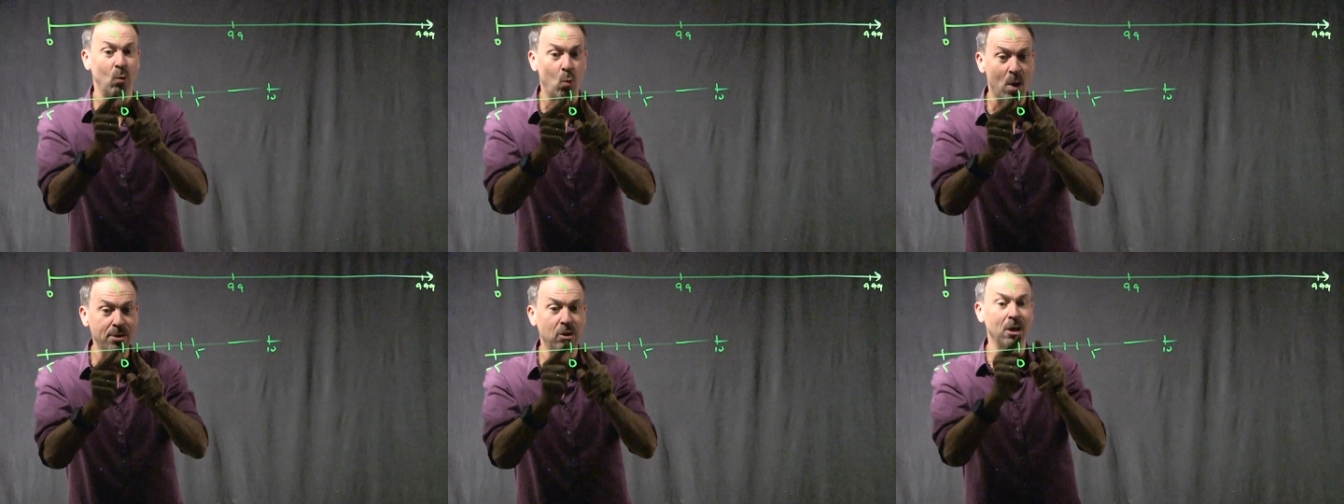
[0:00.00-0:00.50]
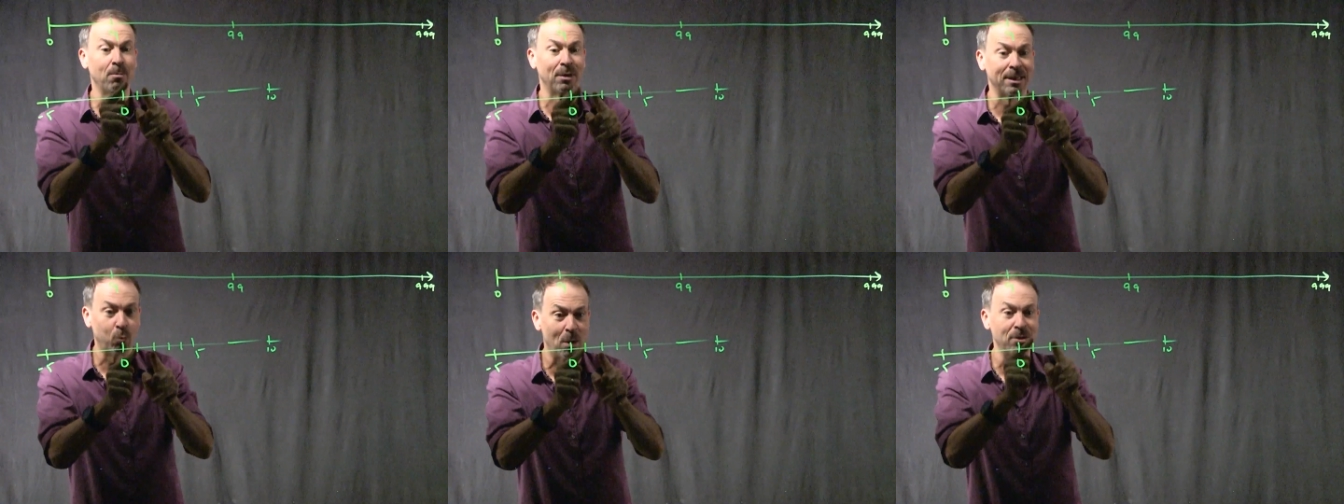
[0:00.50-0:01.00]
1 unit
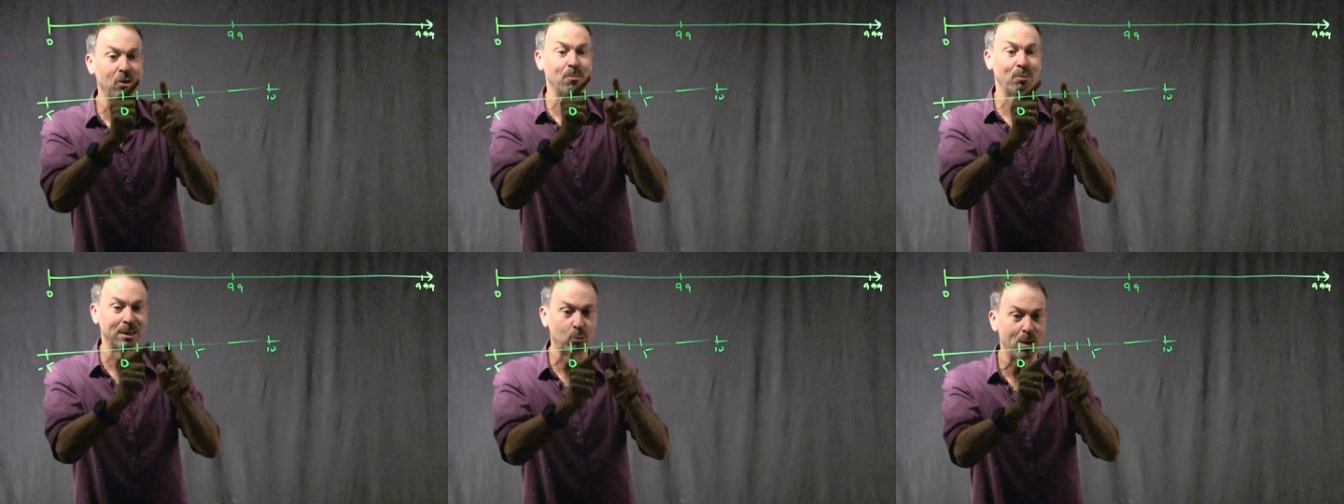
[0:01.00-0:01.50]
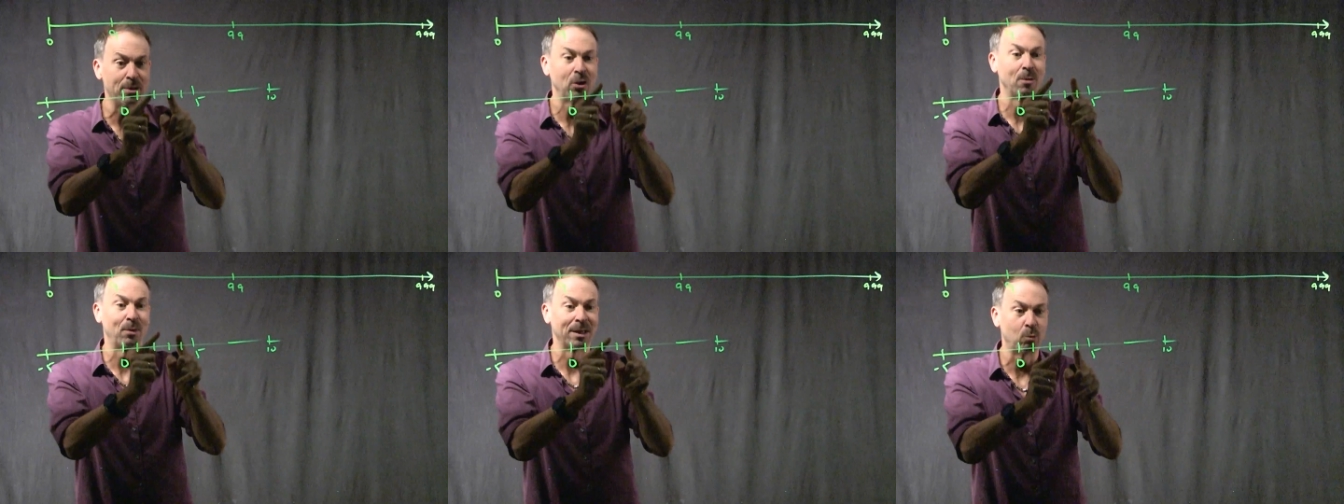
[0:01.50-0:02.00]
plus 1 unit plus 1
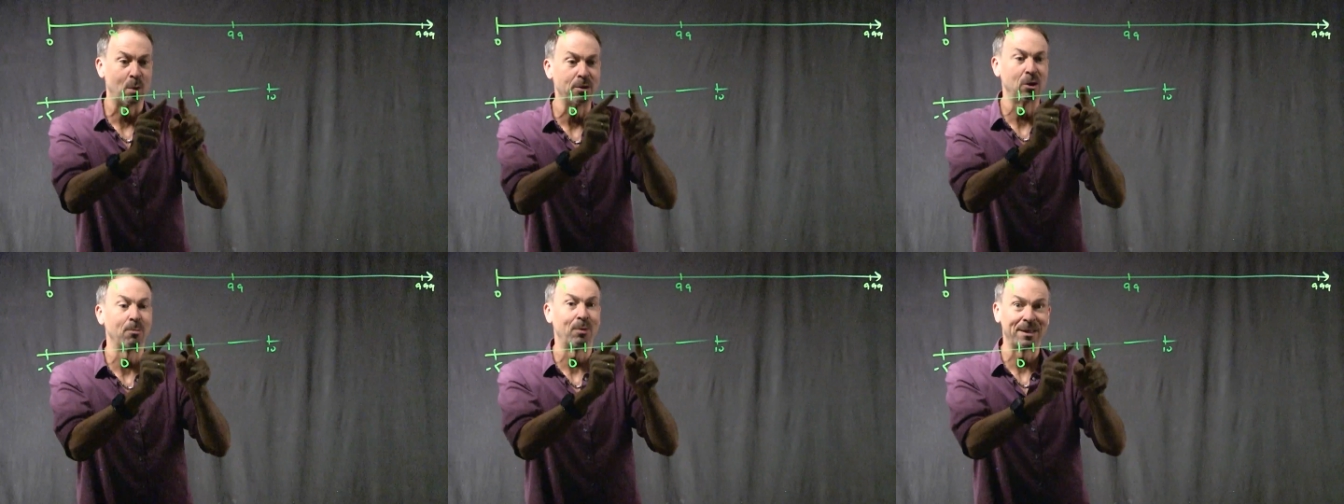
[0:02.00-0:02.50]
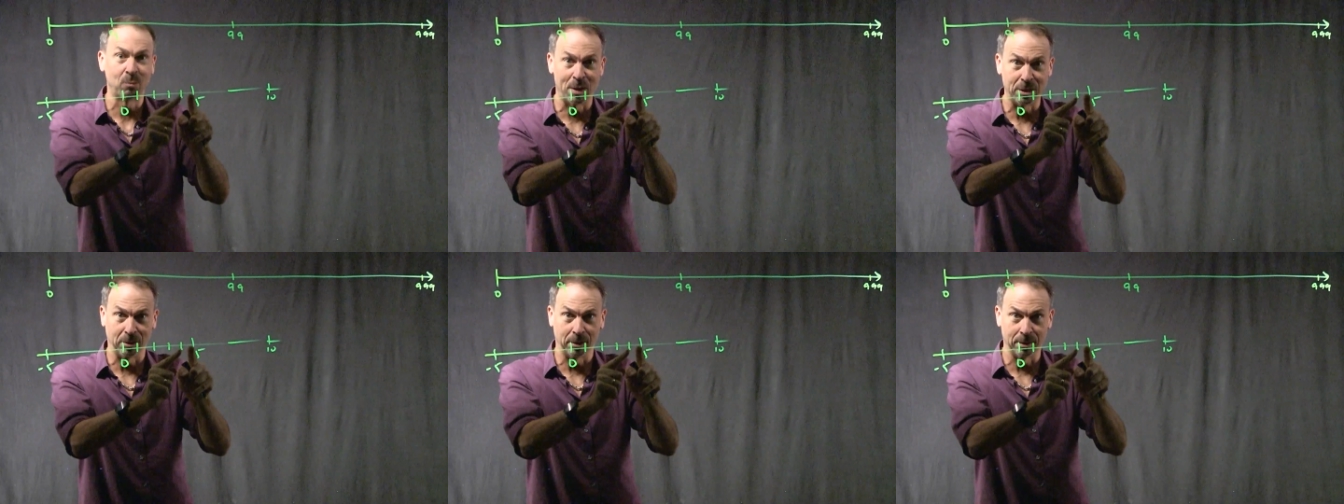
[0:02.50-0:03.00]
unit plus 1 unit plus
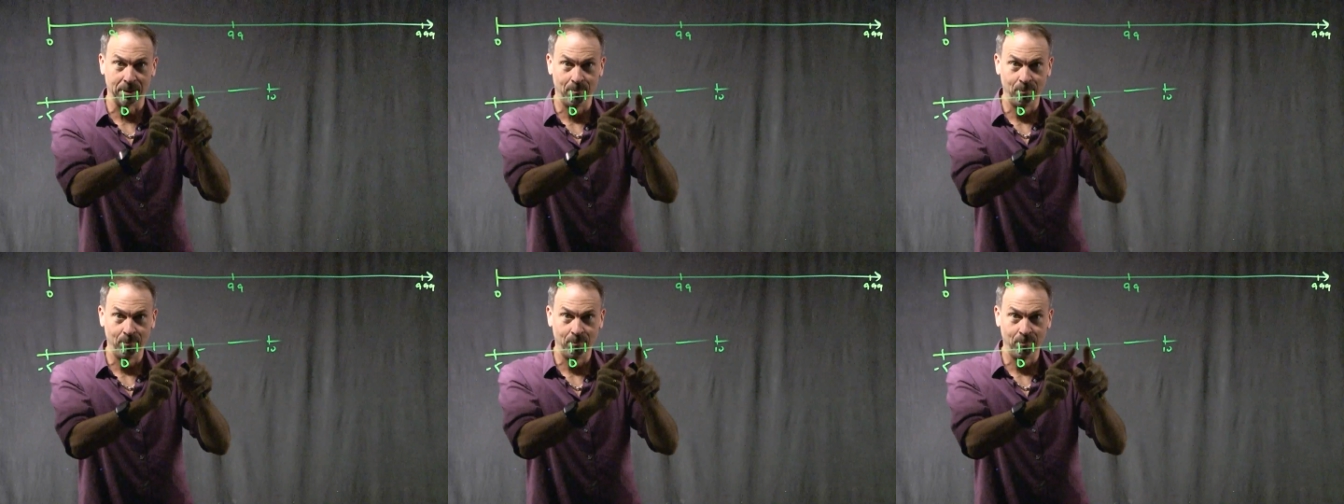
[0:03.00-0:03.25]
1 unit.